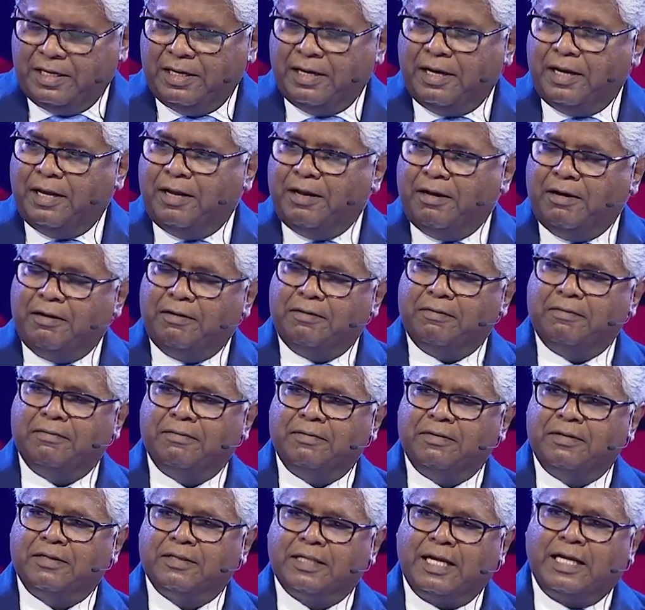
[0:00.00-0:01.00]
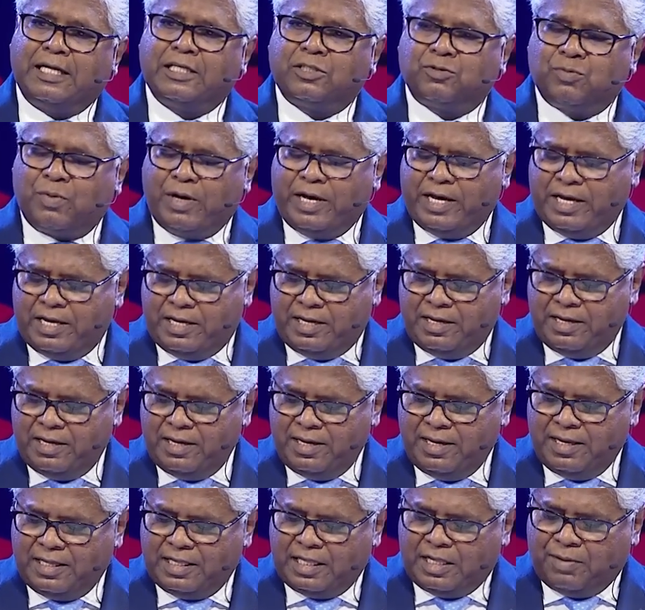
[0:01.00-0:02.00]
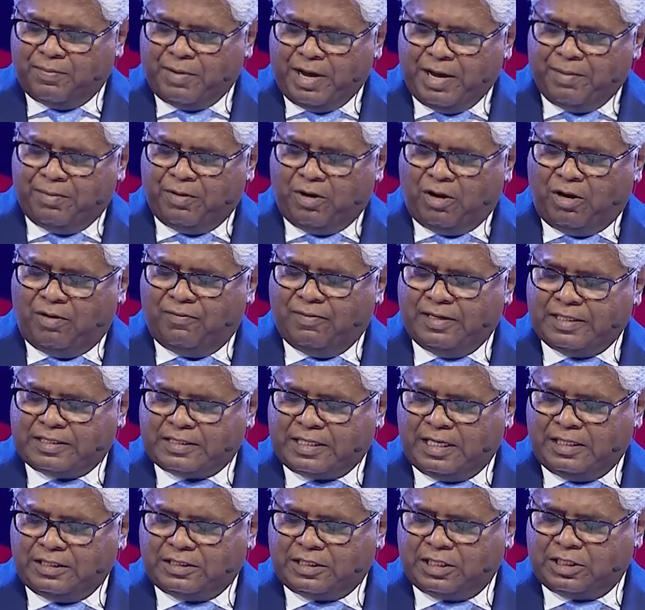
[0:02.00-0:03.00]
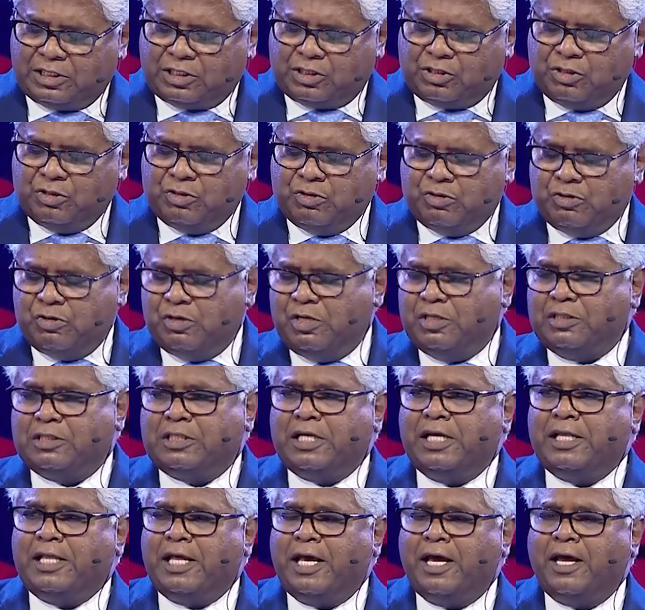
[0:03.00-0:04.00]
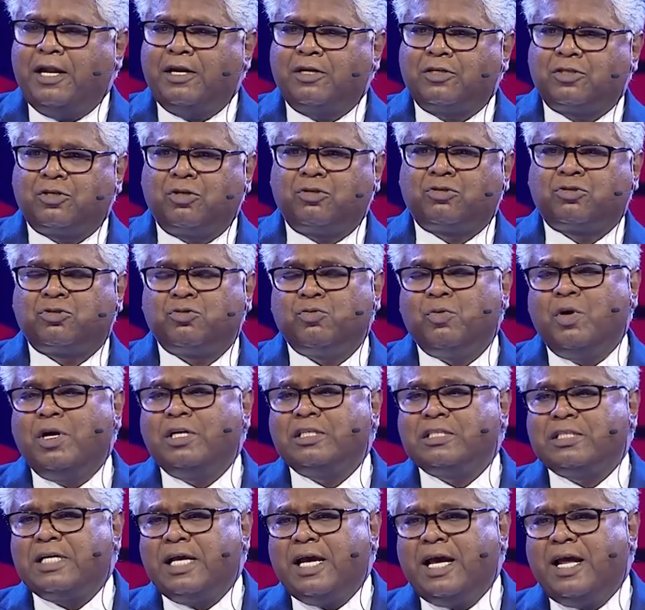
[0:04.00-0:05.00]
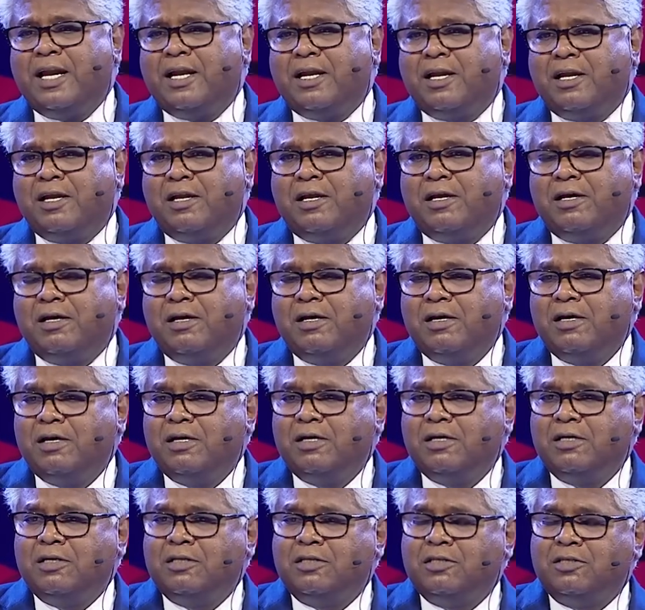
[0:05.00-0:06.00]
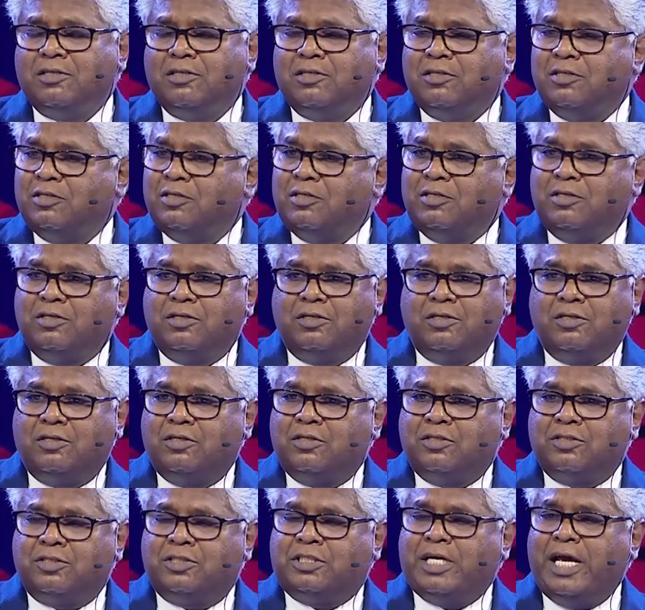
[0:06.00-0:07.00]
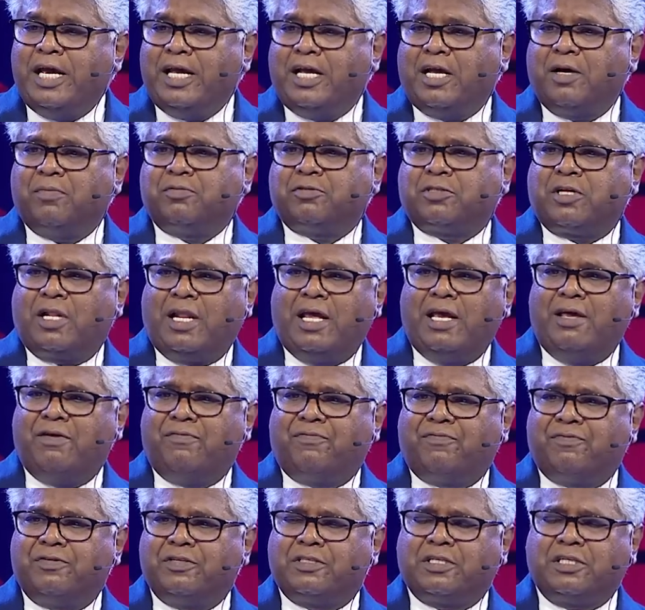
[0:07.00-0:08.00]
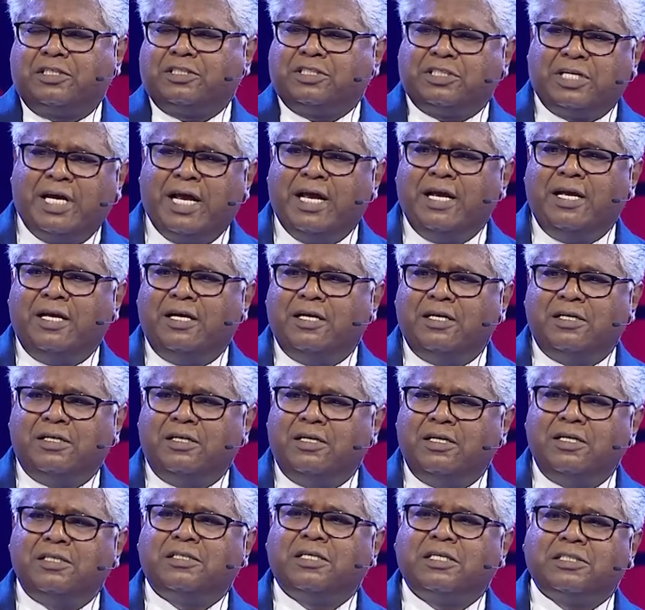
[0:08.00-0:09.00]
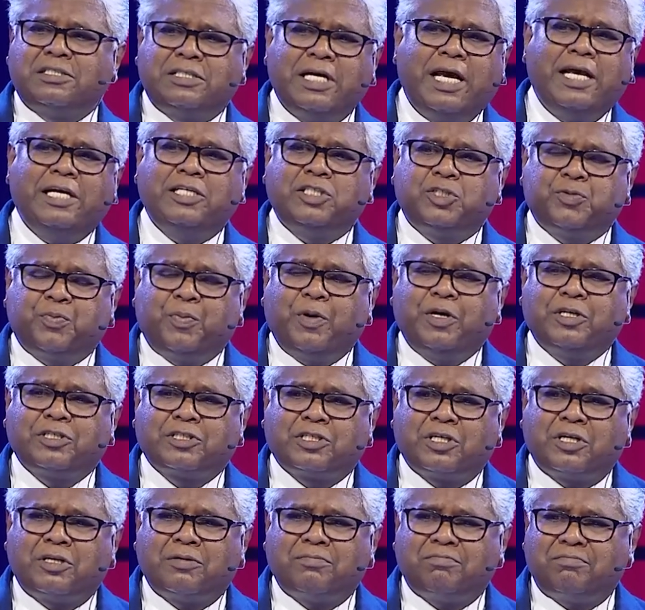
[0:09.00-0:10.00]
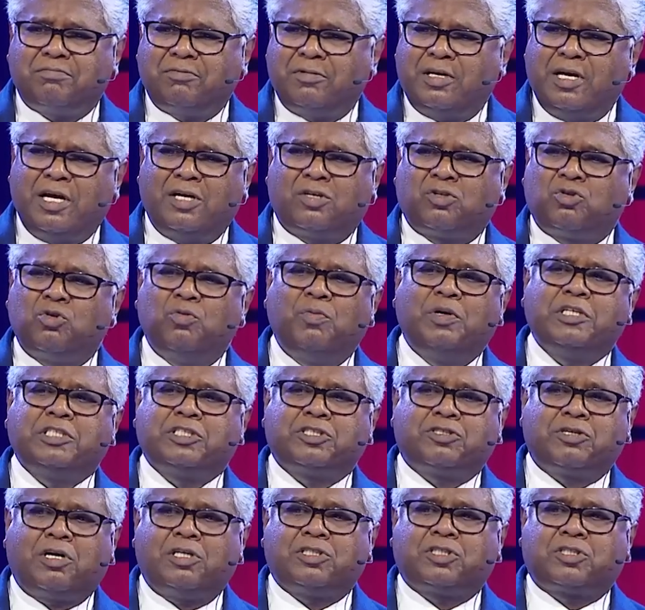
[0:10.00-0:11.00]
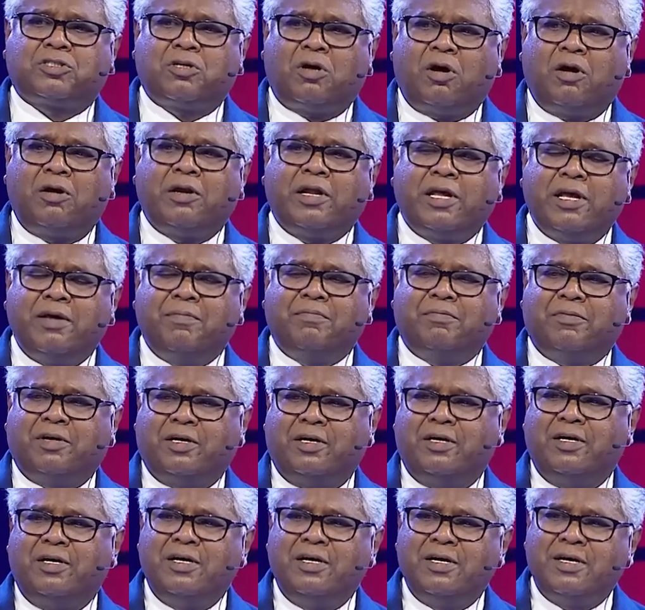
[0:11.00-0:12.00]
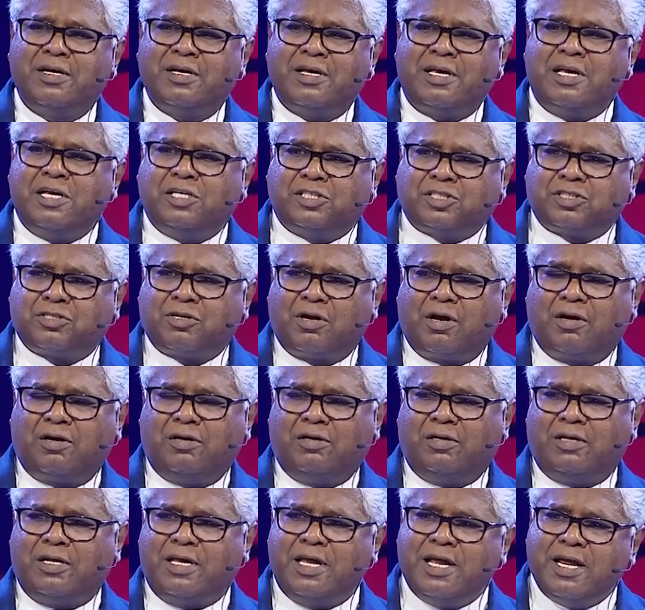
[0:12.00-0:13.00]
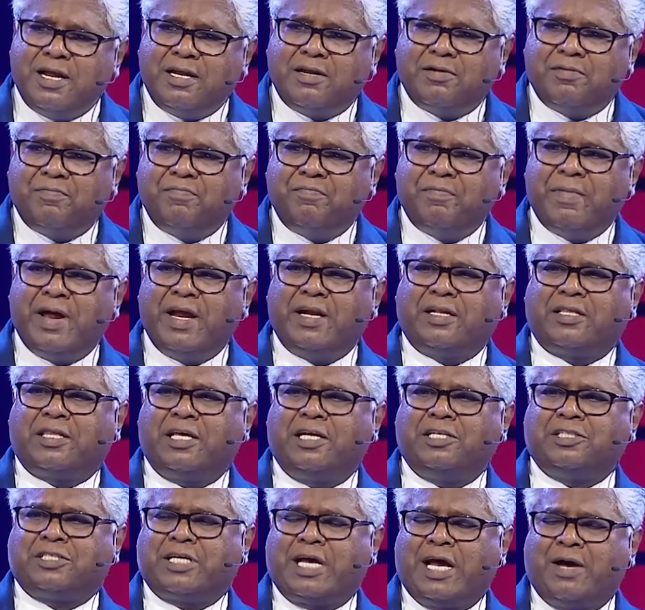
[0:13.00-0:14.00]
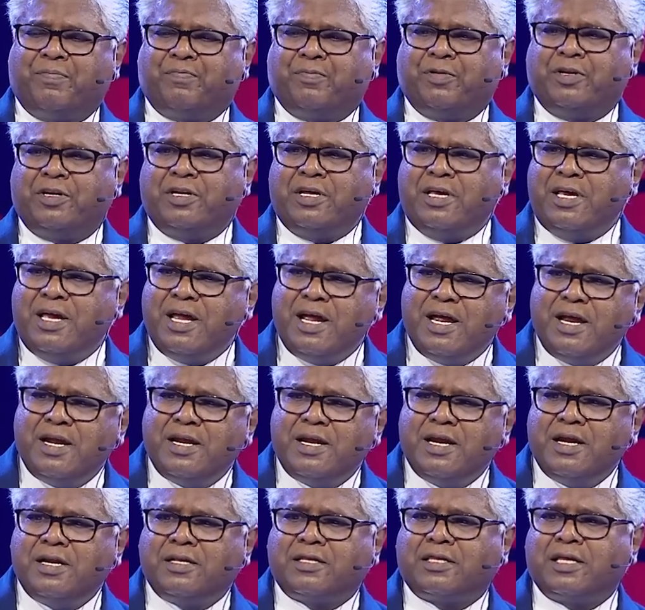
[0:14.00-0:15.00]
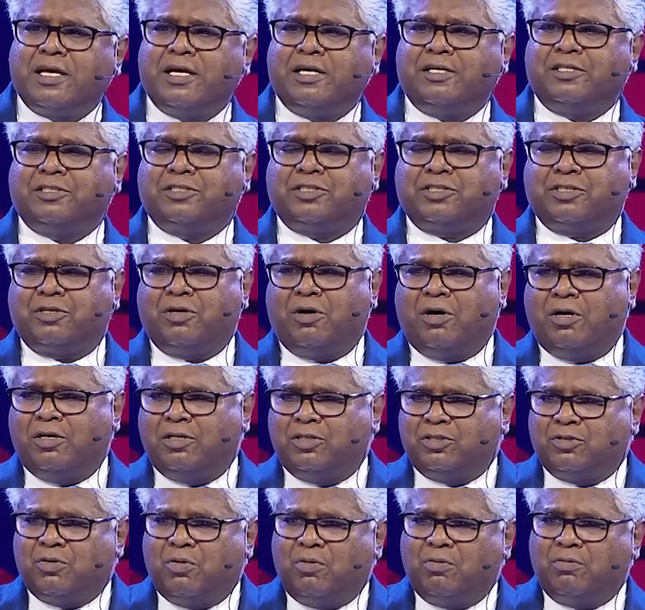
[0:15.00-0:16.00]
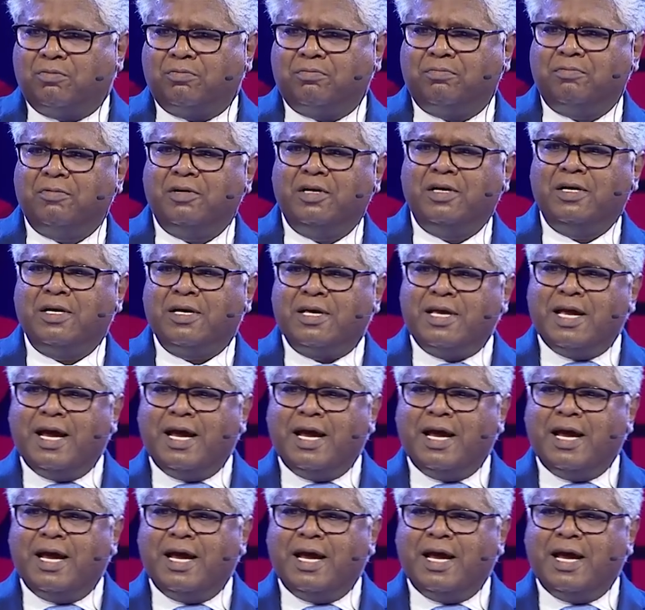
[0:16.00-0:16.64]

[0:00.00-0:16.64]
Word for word: You know, that is why the Bible always tells us to see the end. So towards the end, Jacob's life is a change. He is a changed person. He had too much trust on him. He struggled. He made things happen. He did things on his own. He